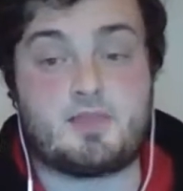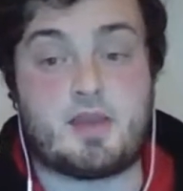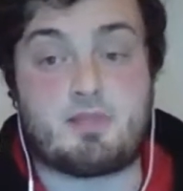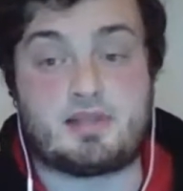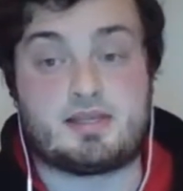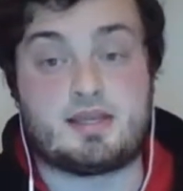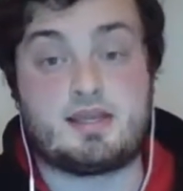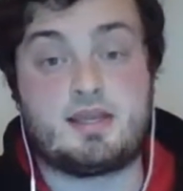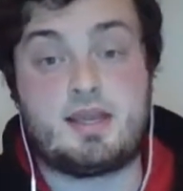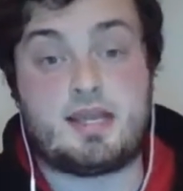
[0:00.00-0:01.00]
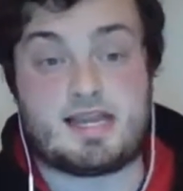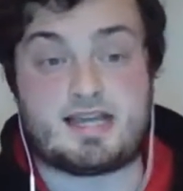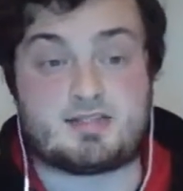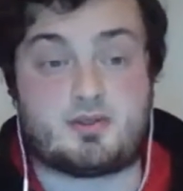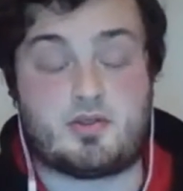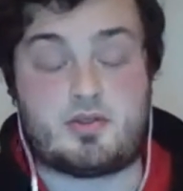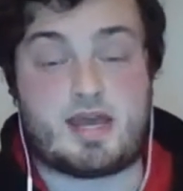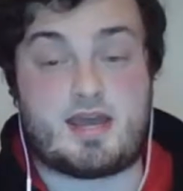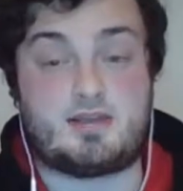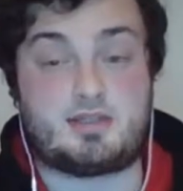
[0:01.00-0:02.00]
ability, he has gone
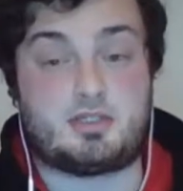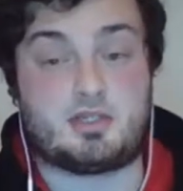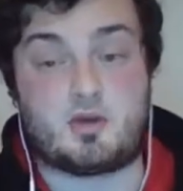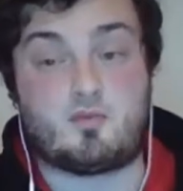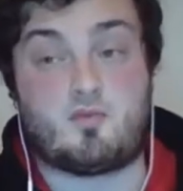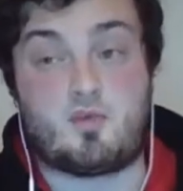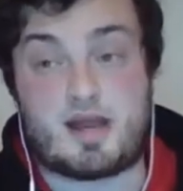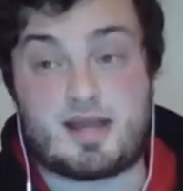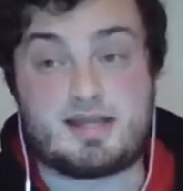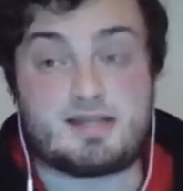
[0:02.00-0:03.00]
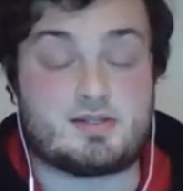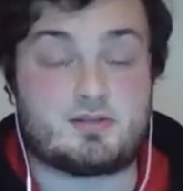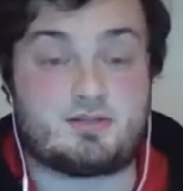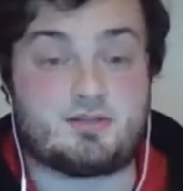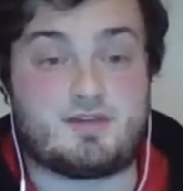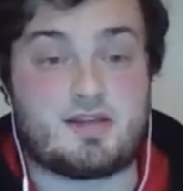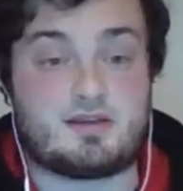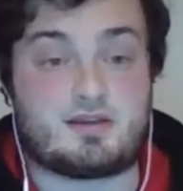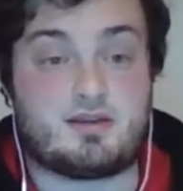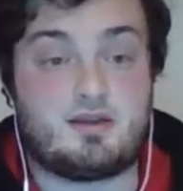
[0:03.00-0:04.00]
there, shown why he's a good
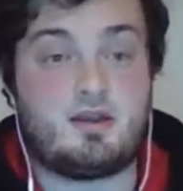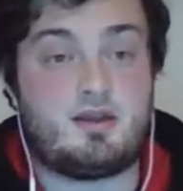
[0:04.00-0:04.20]
defender.